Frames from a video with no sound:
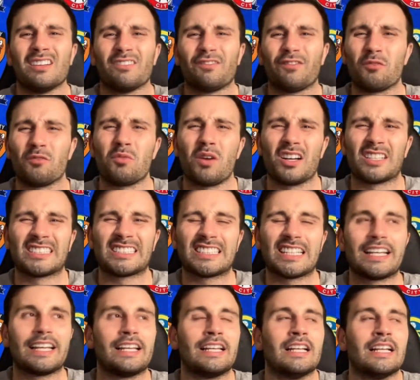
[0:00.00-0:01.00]
From what I
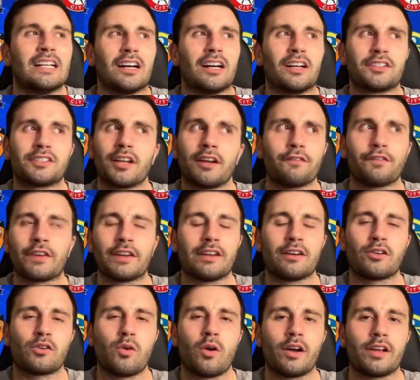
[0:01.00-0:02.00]
see, I don't think they're
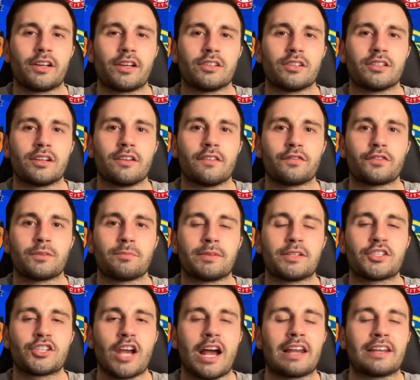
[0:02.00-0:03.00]
quite good enough to be
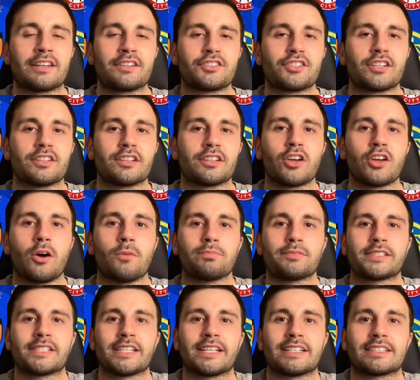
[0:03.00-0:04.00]
challenging the top
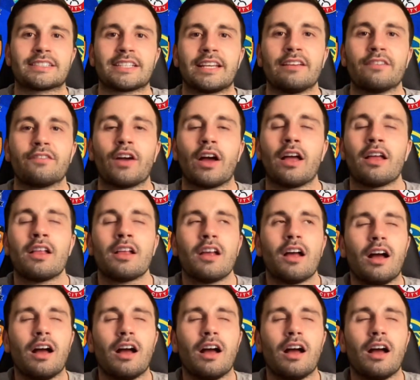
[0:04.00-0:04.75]
six either.